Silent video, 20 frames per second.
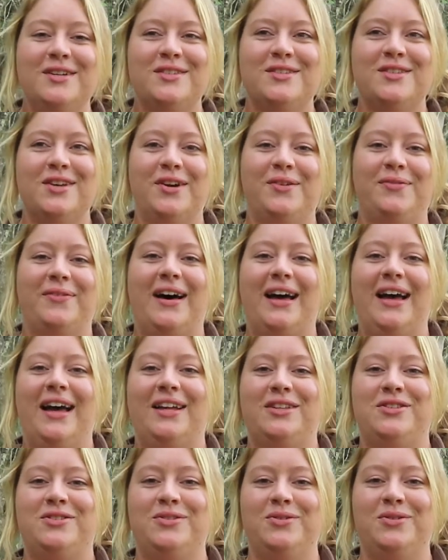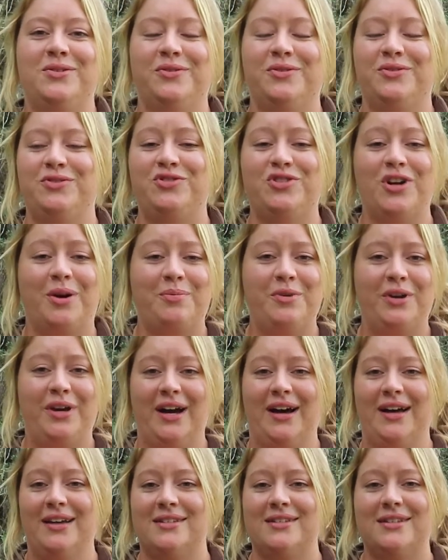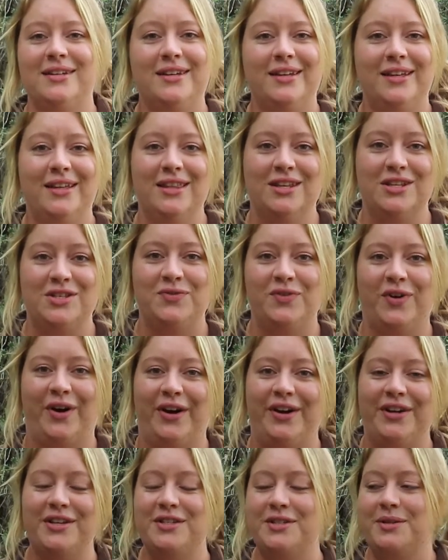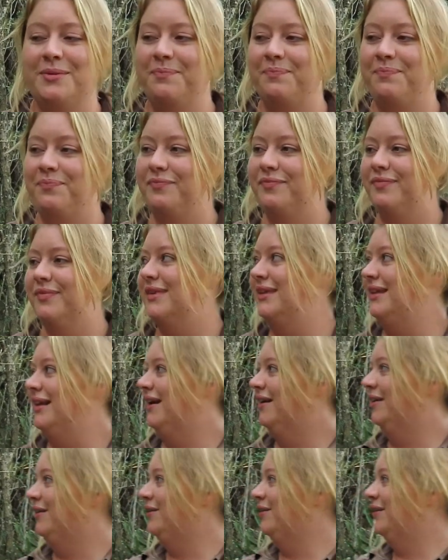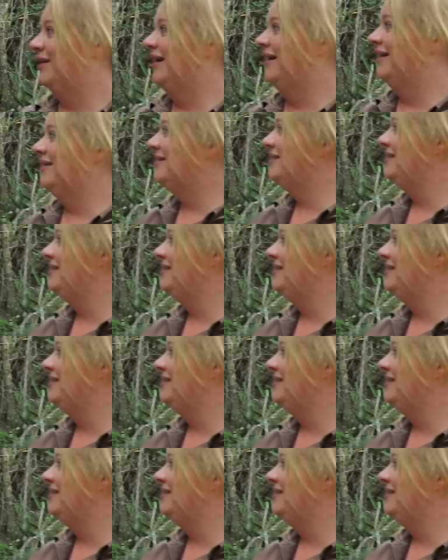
So if I had to drop you guys in this forest, now you can